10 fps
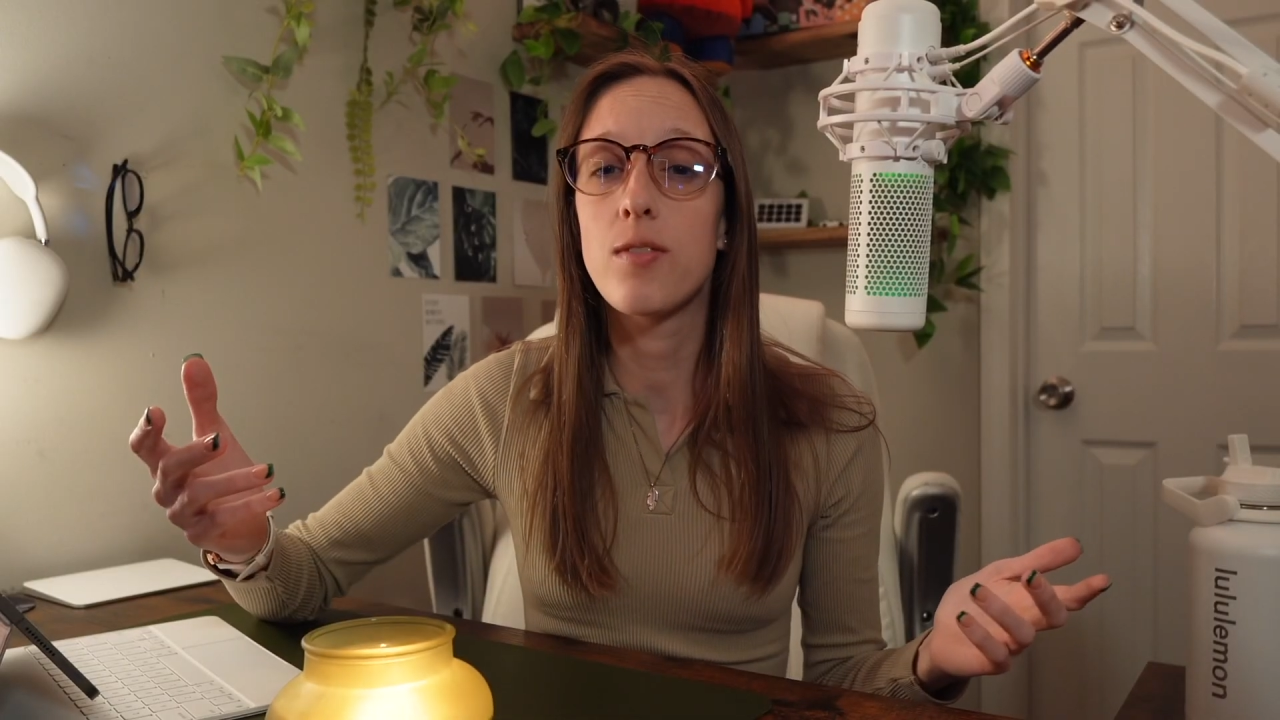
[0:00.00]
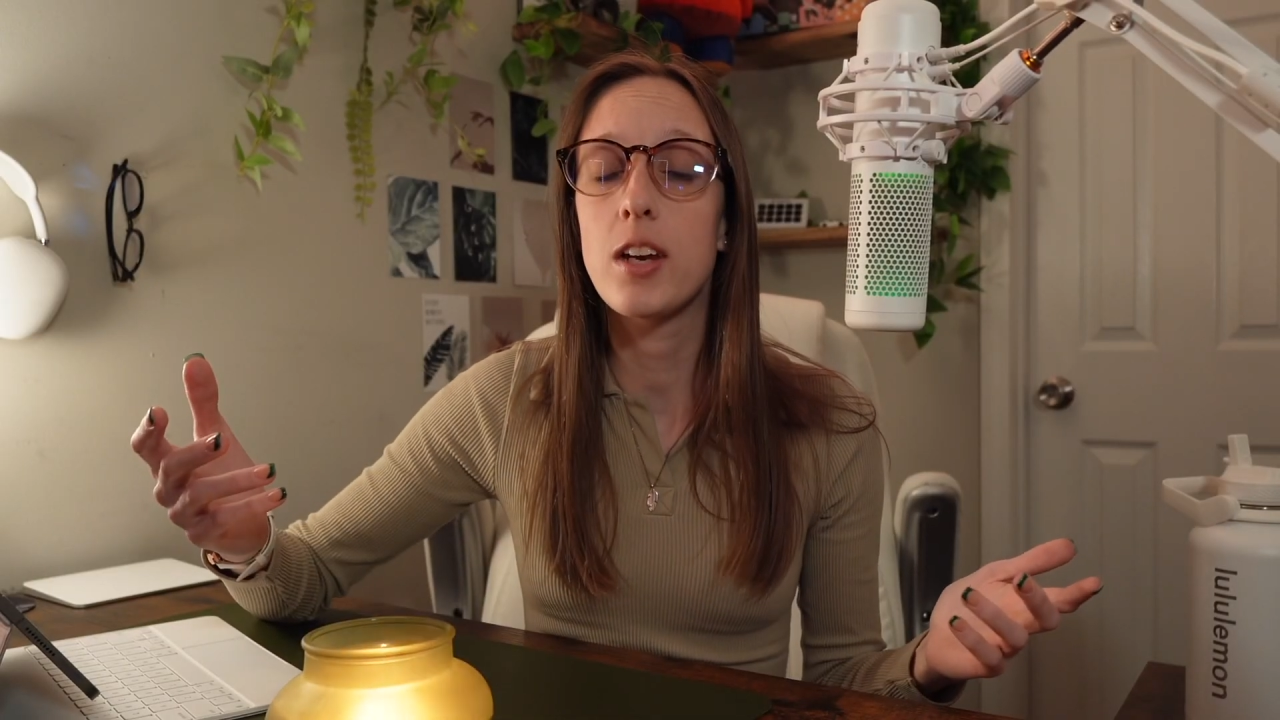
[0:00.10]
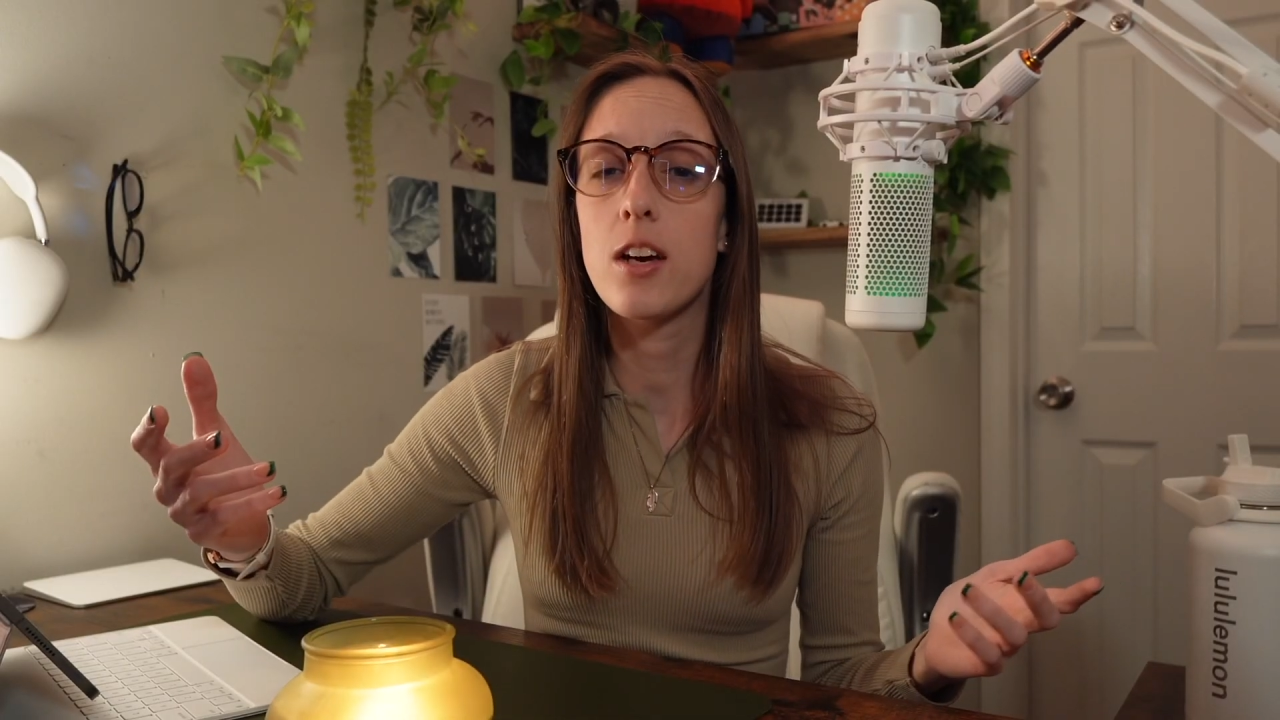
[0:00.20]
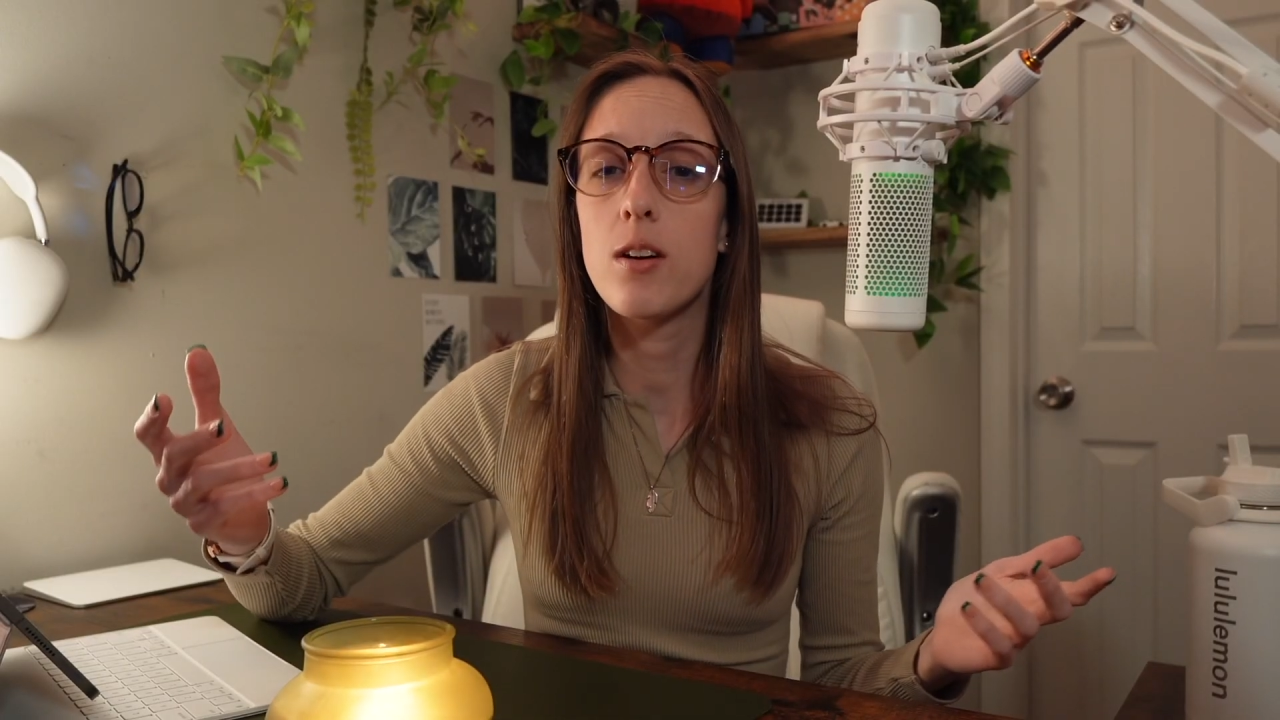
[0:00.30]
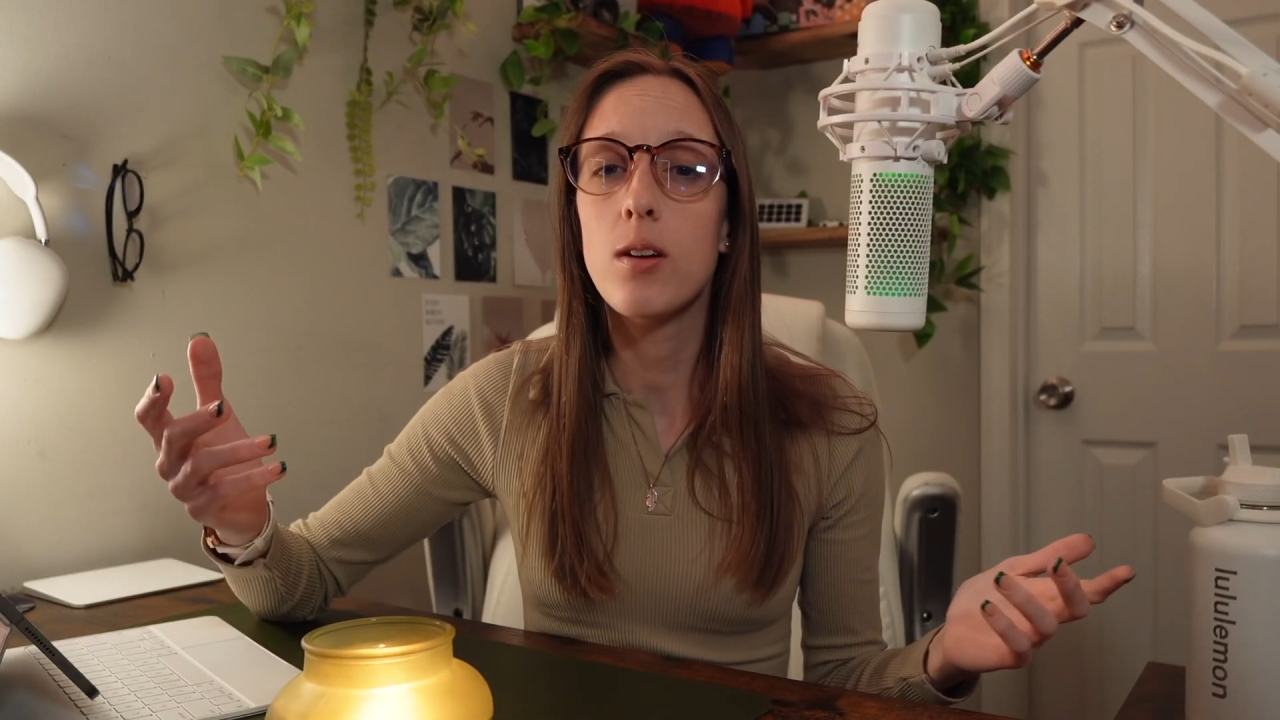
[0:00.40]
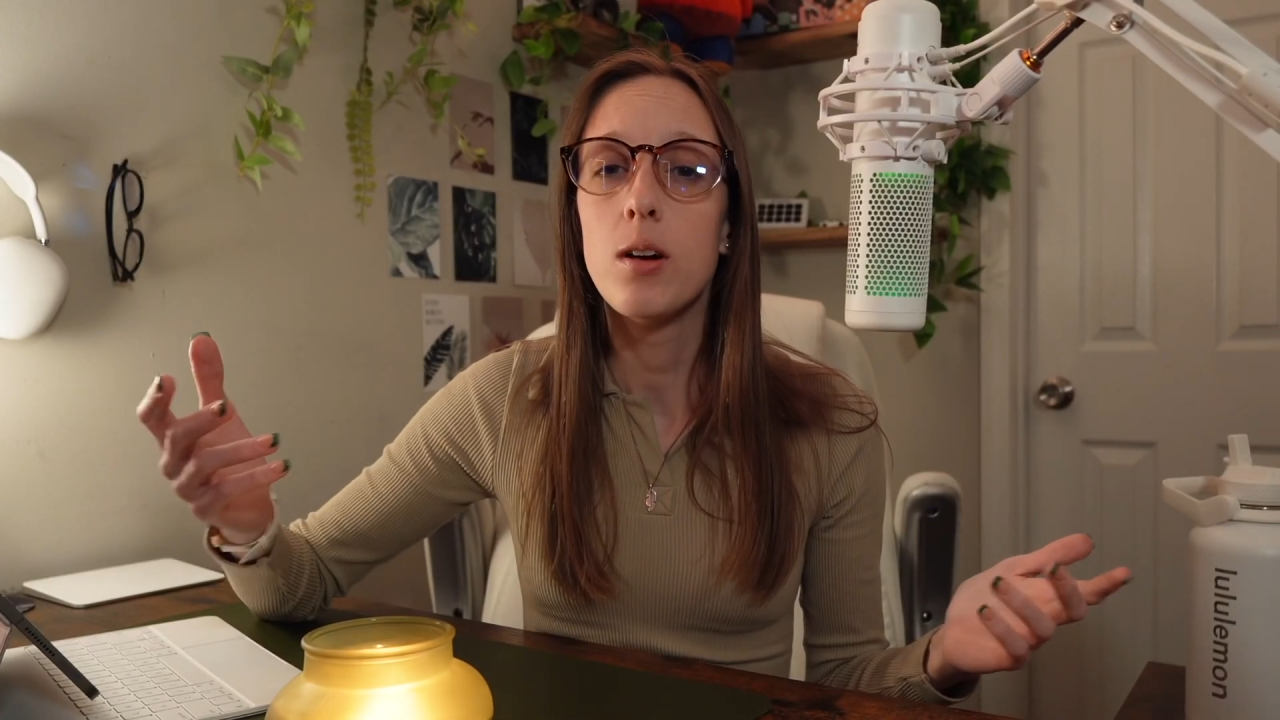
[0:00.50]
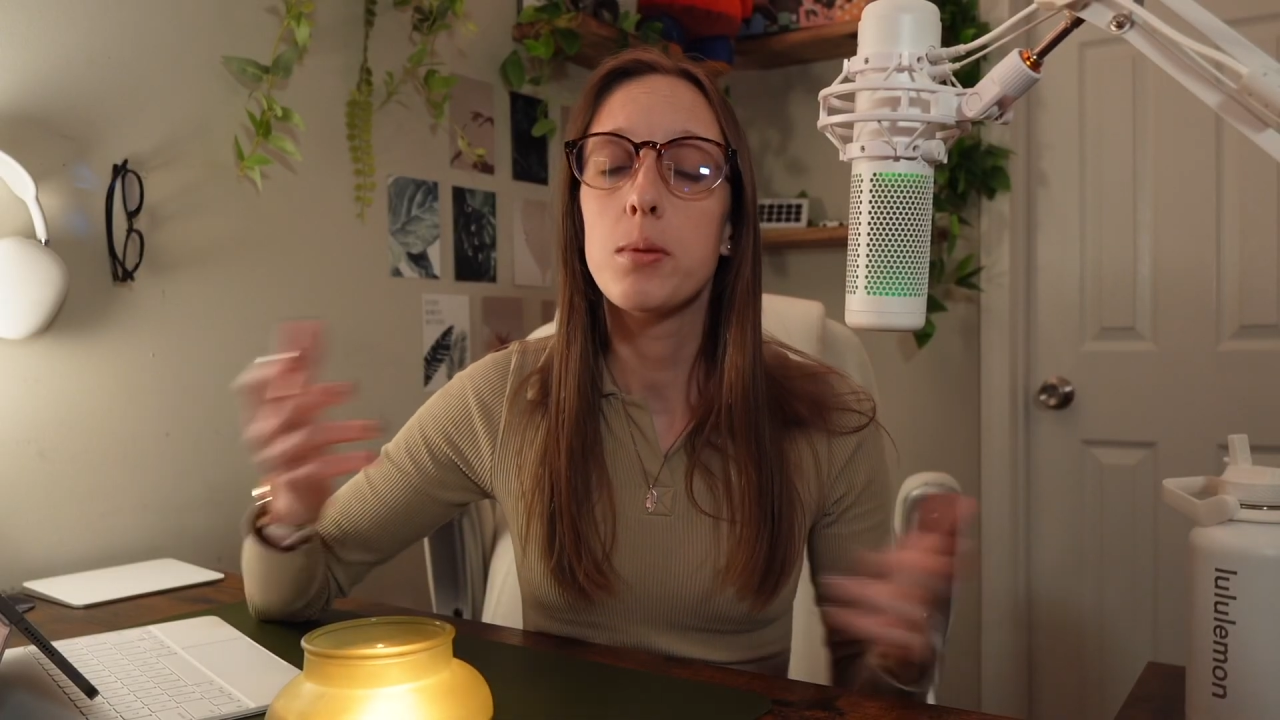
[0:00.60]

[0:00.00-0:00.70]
video,